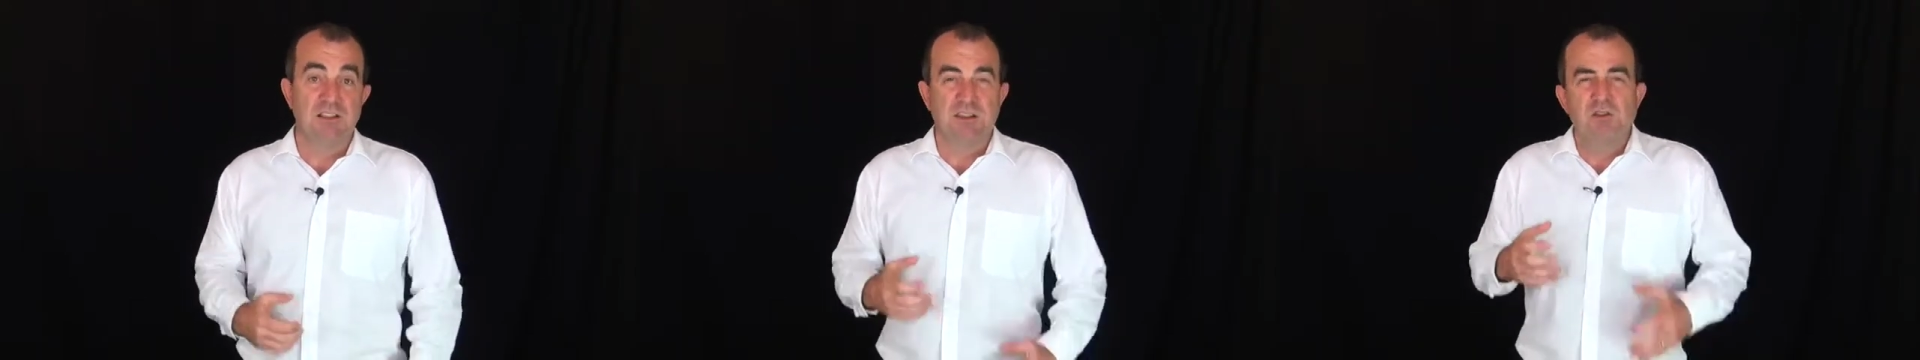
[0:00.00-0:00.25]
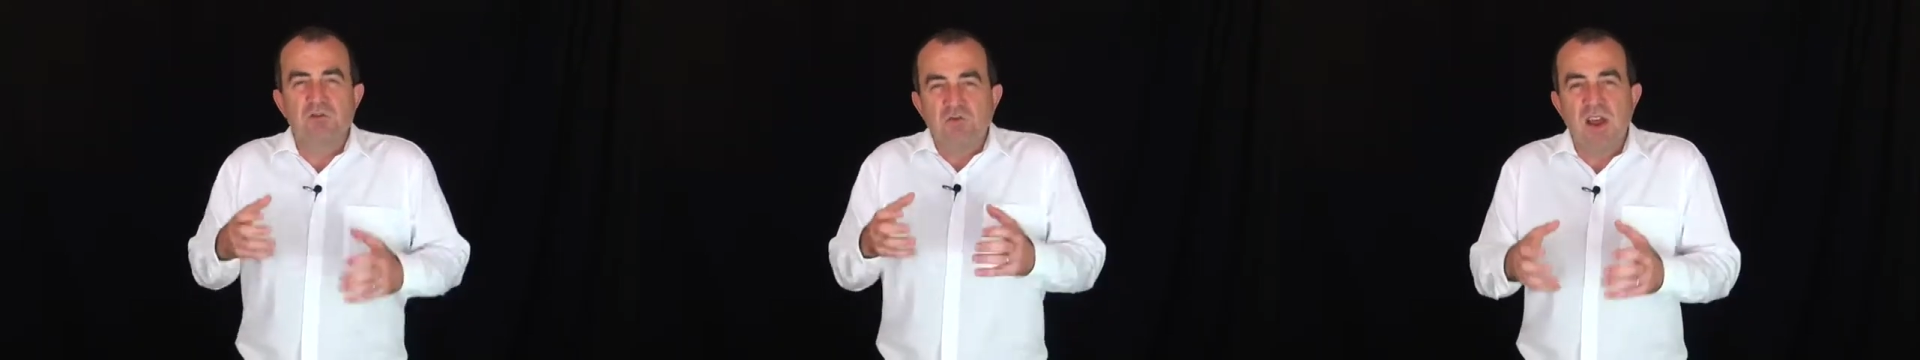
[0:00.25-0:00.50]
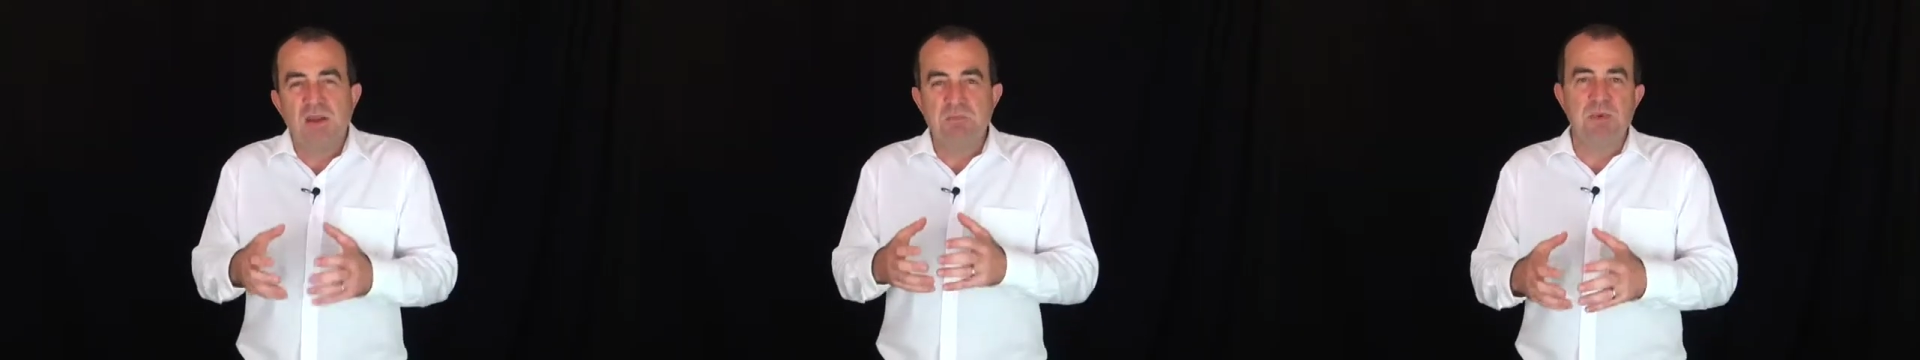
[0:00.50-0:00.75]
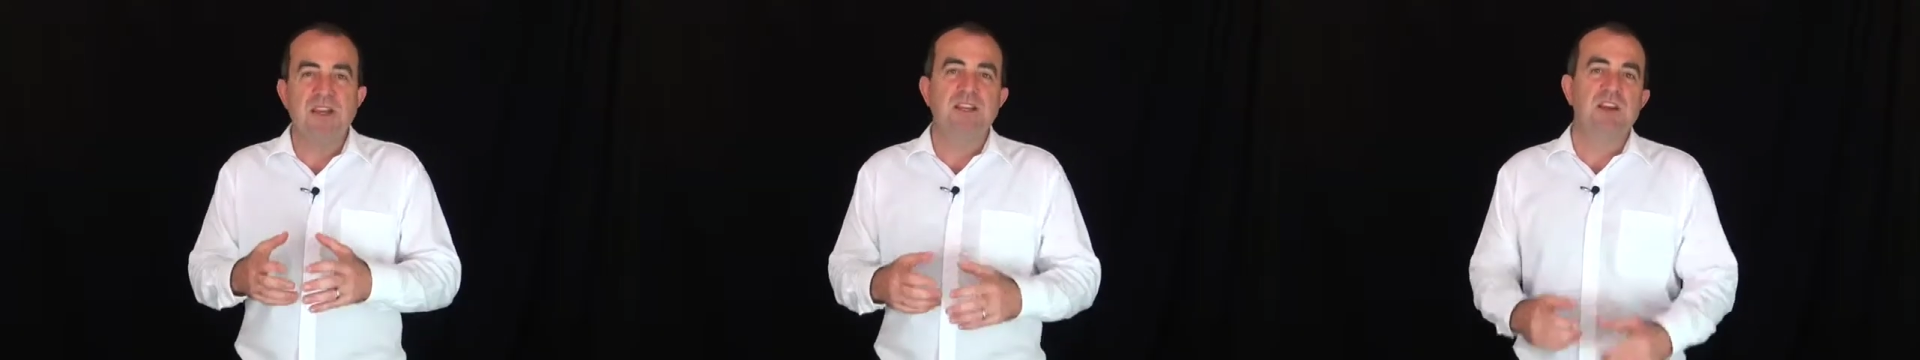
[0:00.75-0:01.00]
The
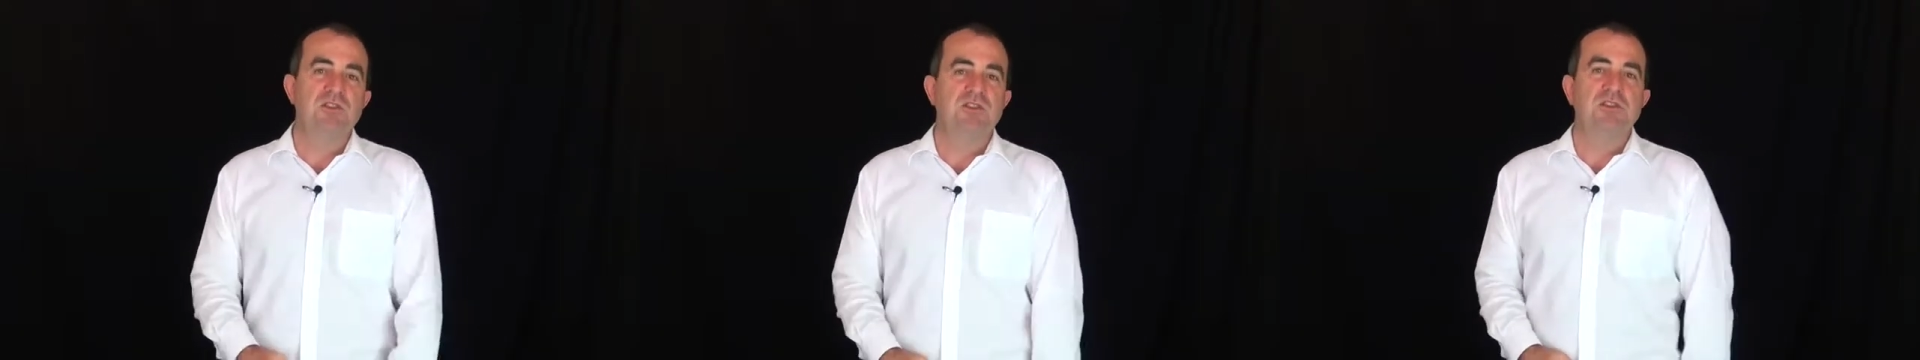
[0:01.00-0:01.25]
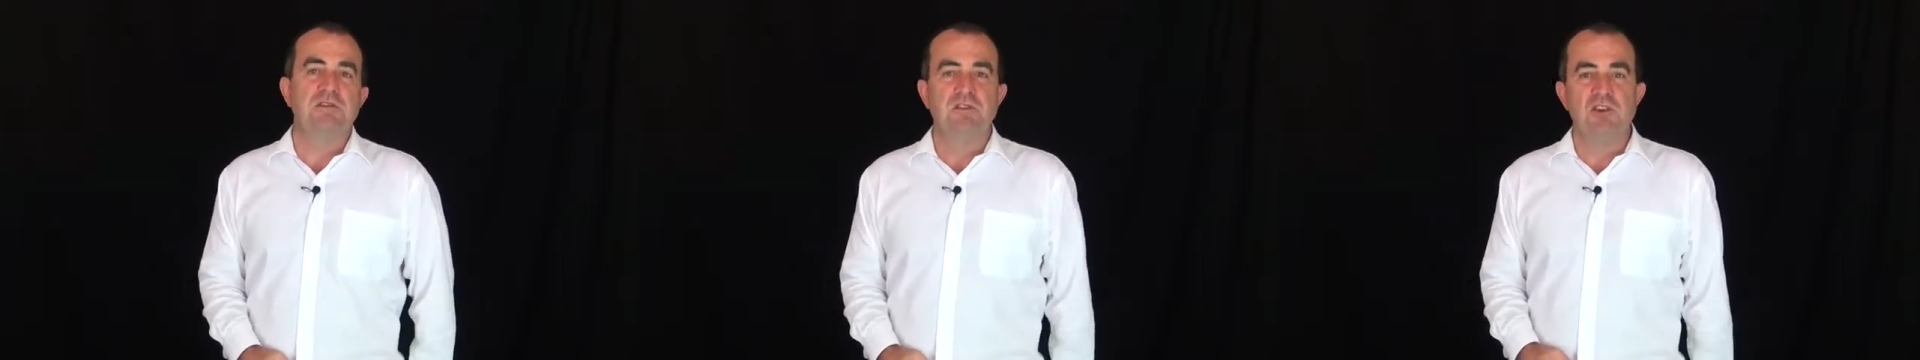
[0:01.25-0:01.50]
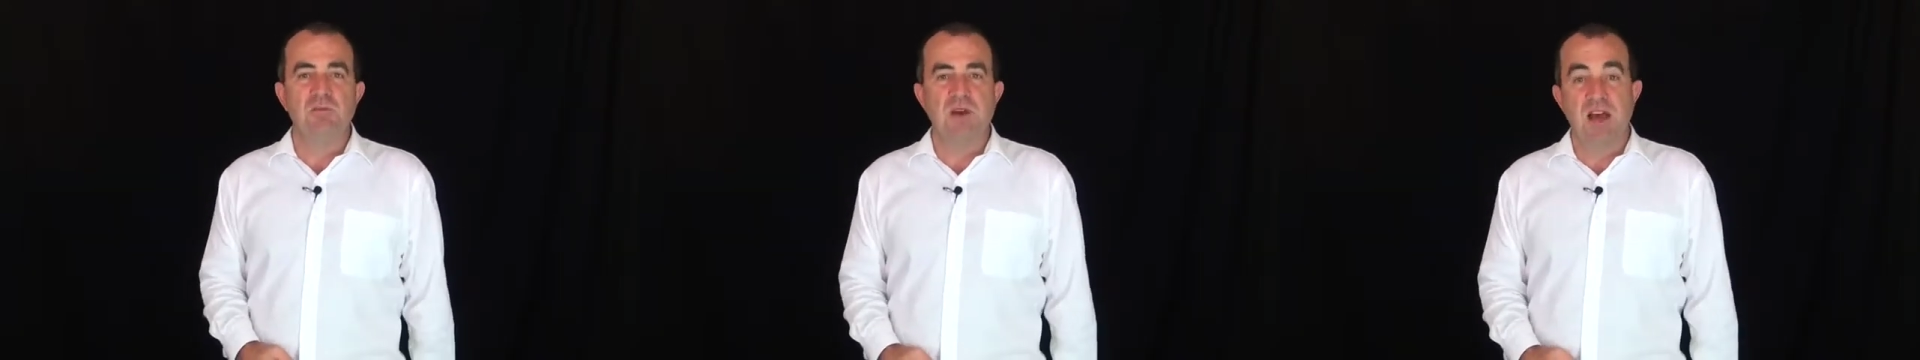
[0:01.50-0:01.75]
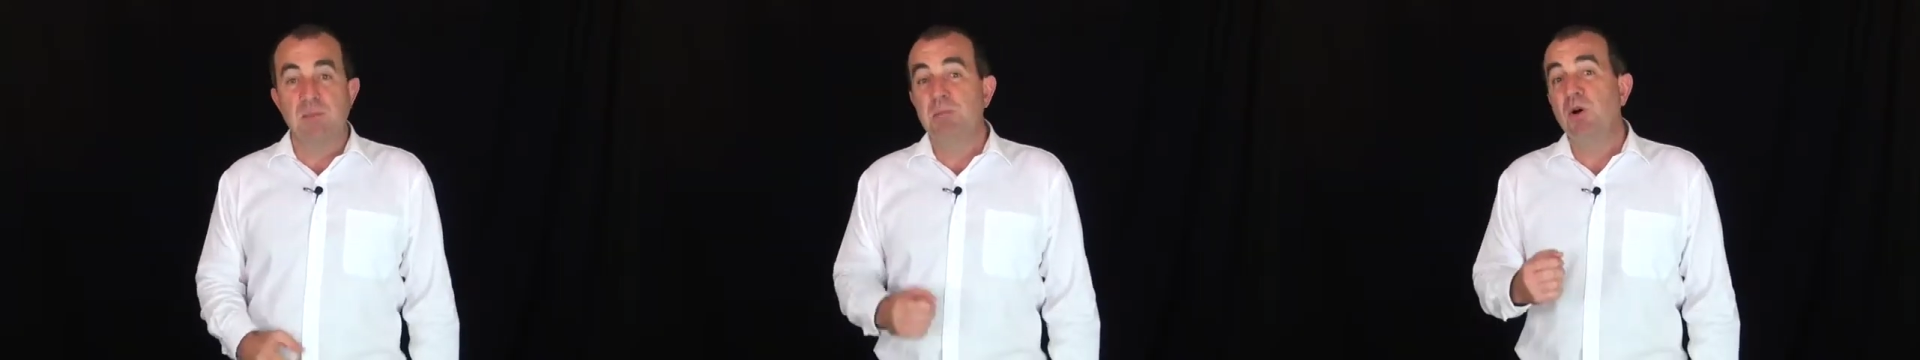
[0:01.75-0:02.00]
great big doses of humour
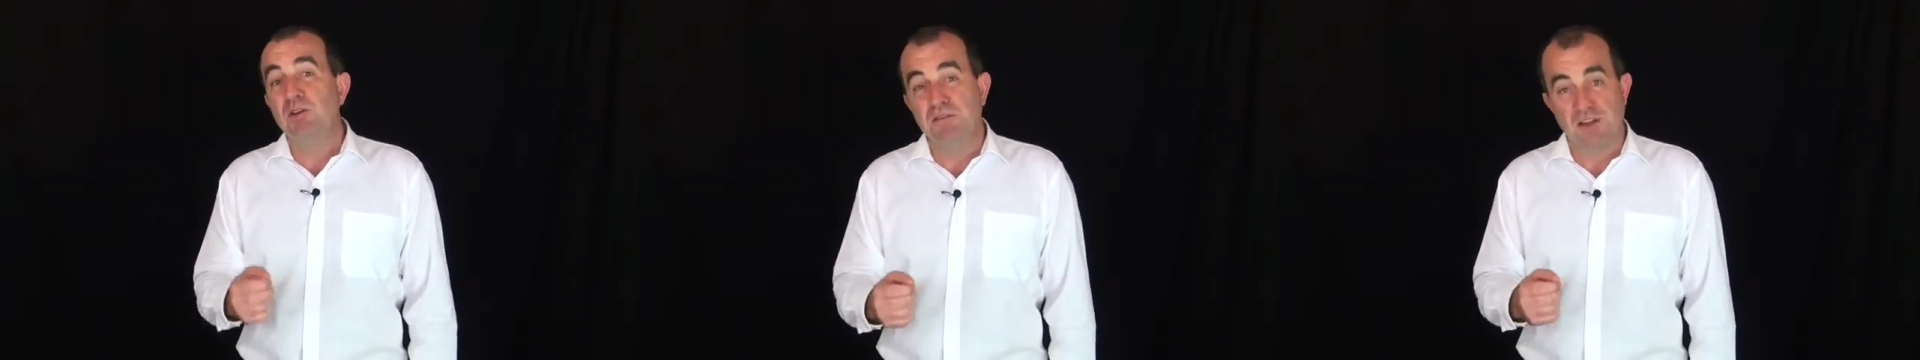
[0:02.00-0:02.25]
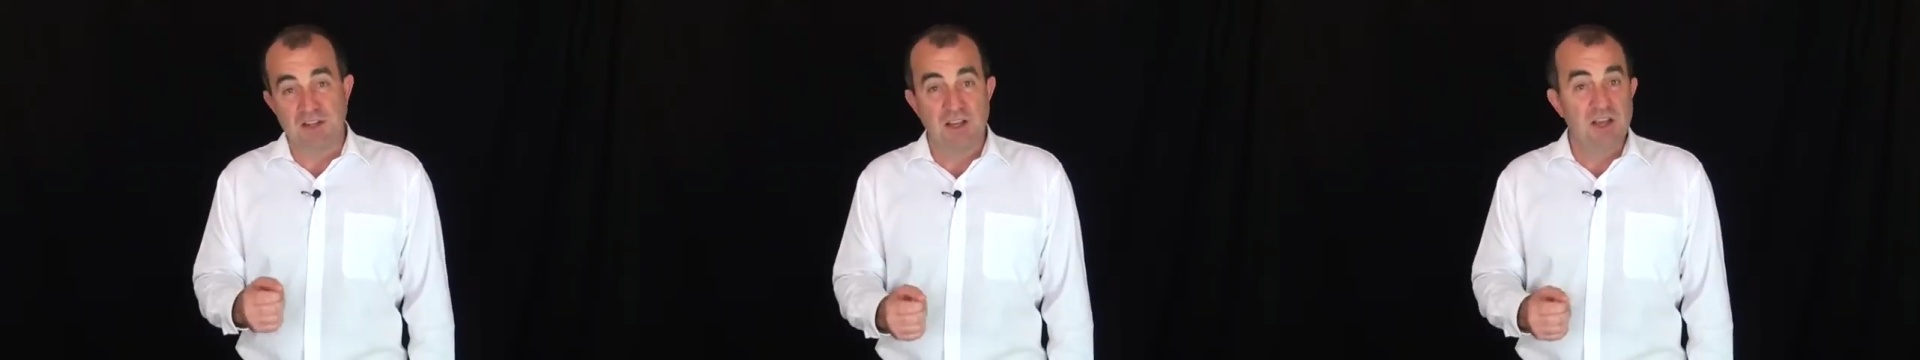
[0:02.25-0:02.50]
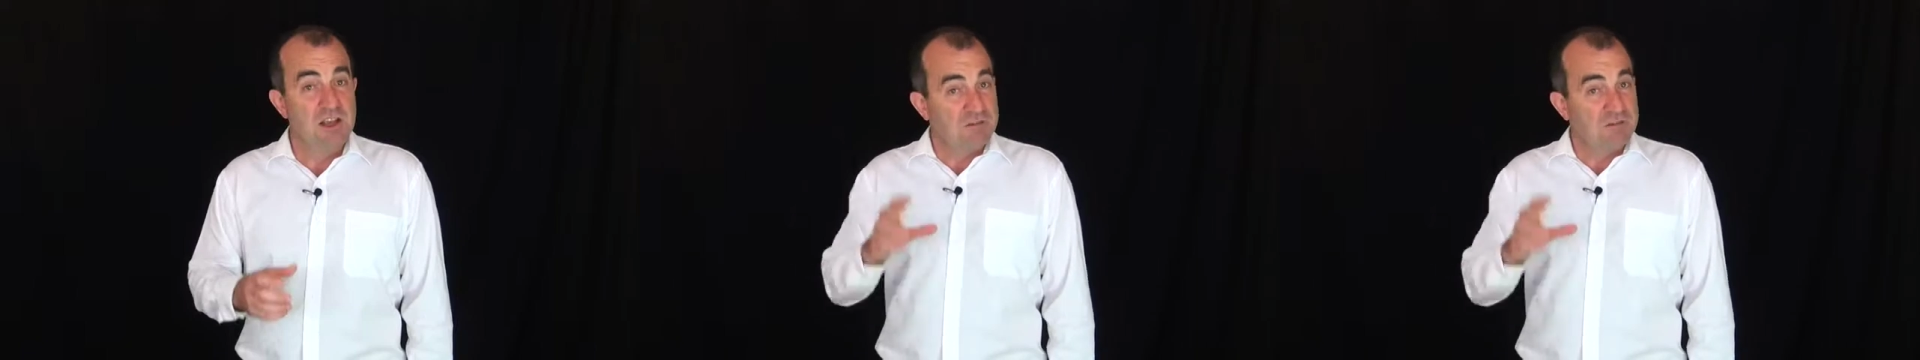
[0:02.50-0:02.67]
are perfect